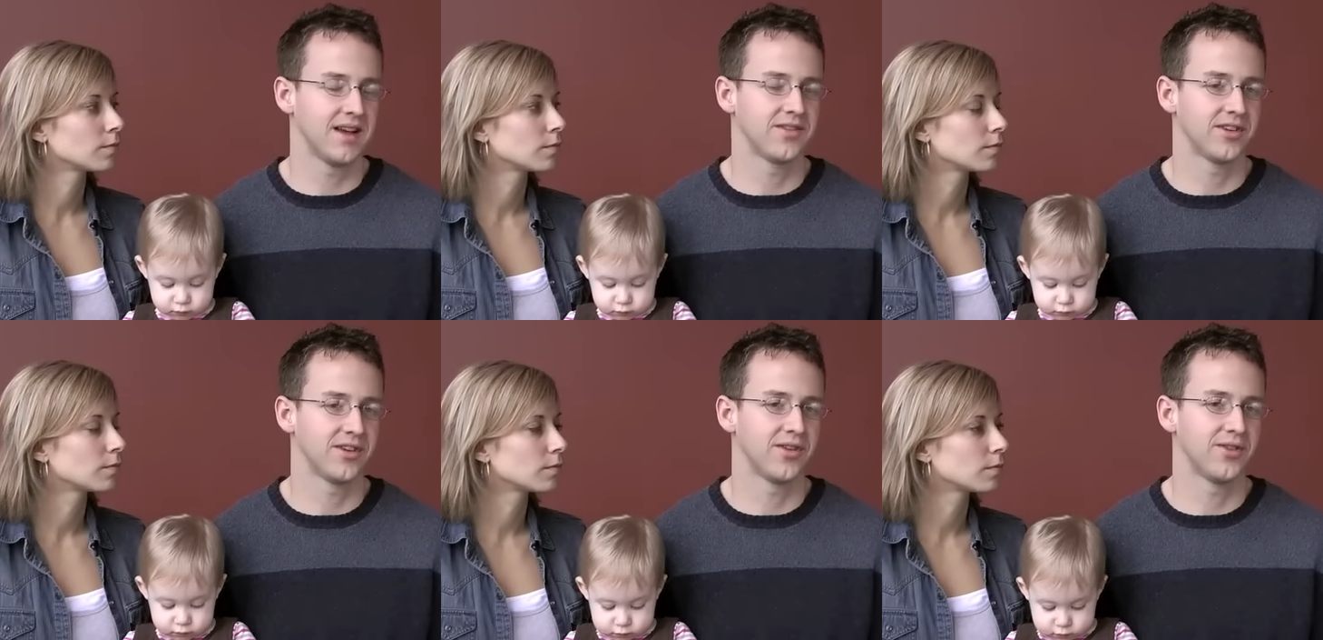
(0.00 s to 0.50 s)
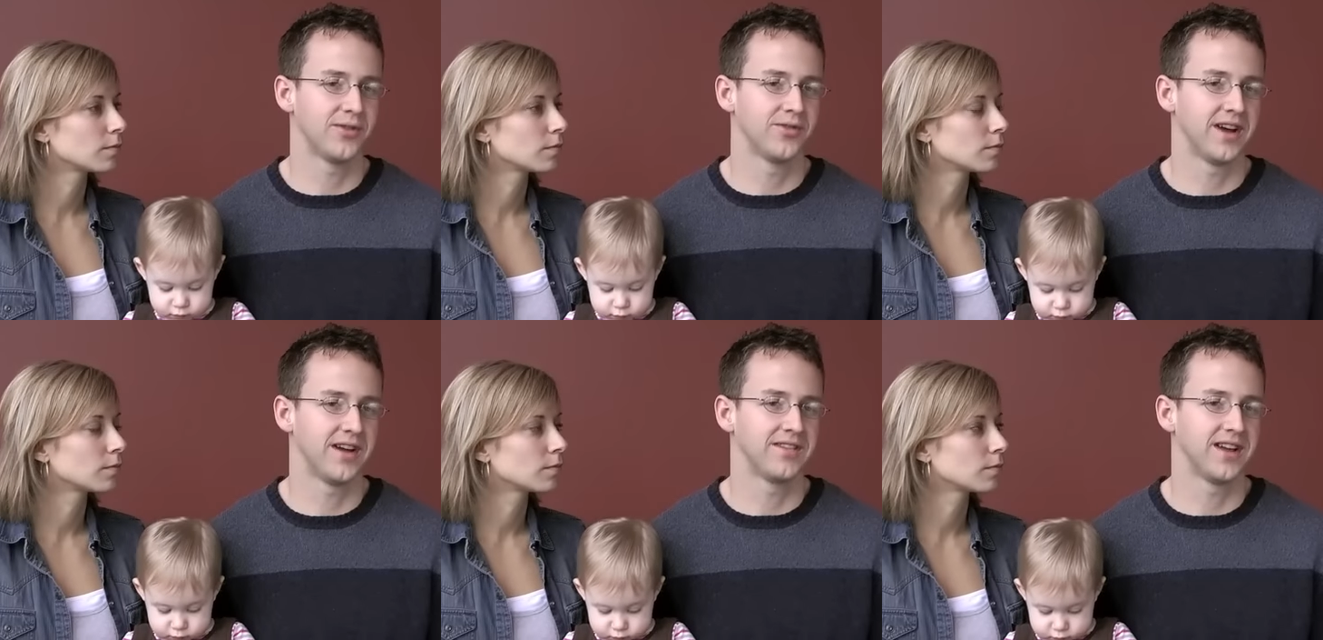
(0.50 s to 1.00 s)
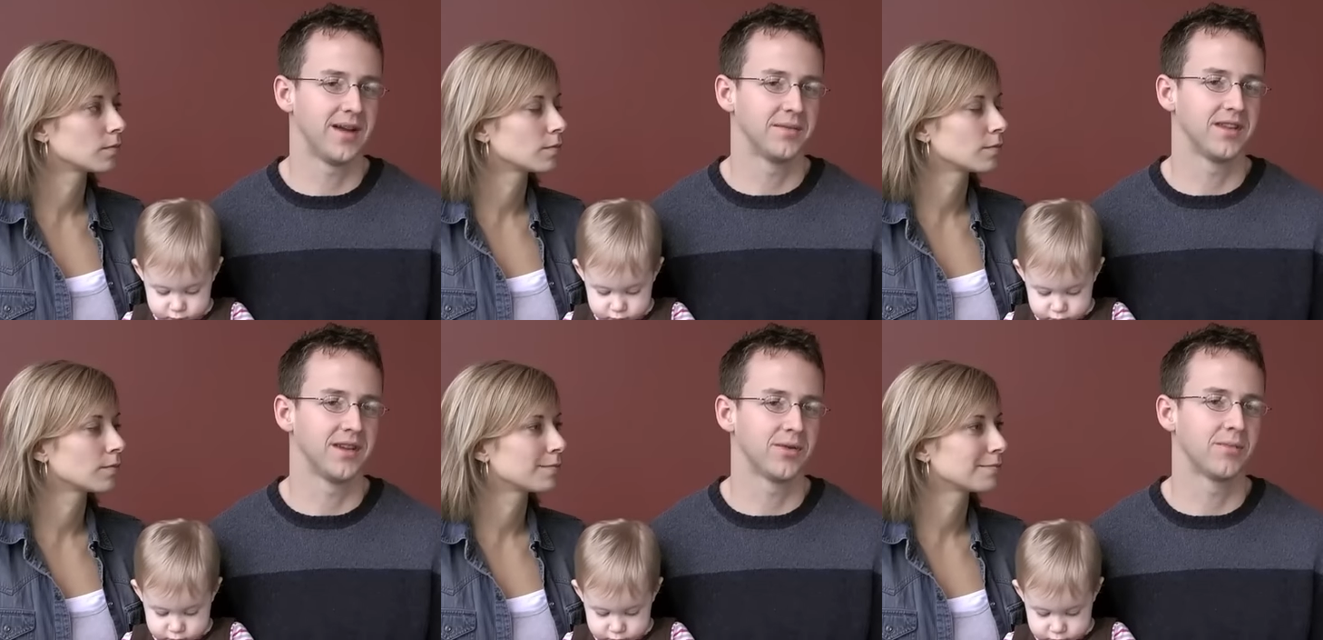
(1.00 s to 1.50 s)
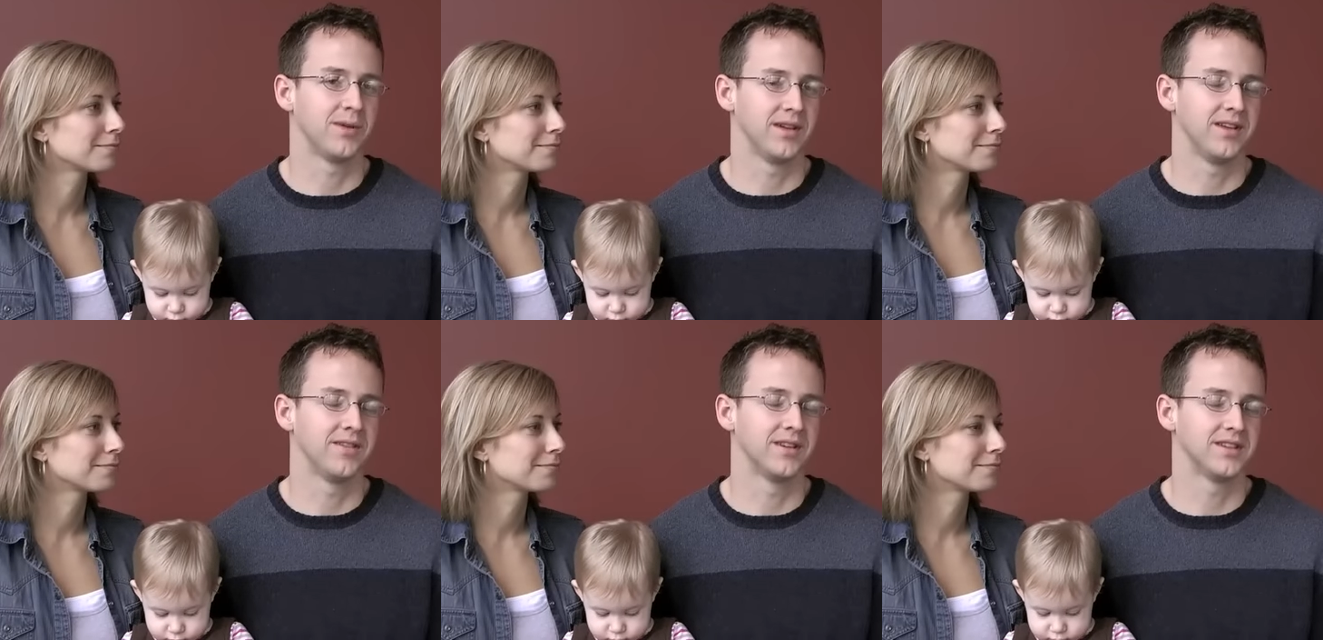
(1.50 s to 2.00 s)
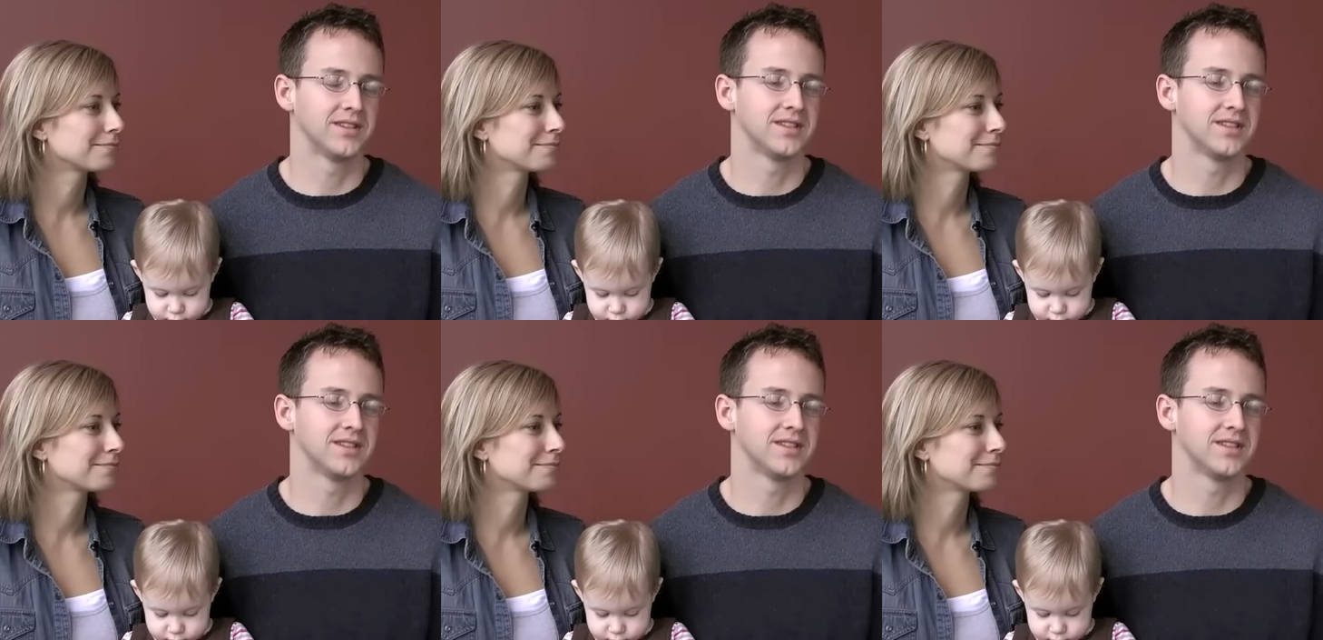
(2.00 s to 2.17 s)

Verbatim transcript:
Speaker 1: after going through 5 times, I think we're believers.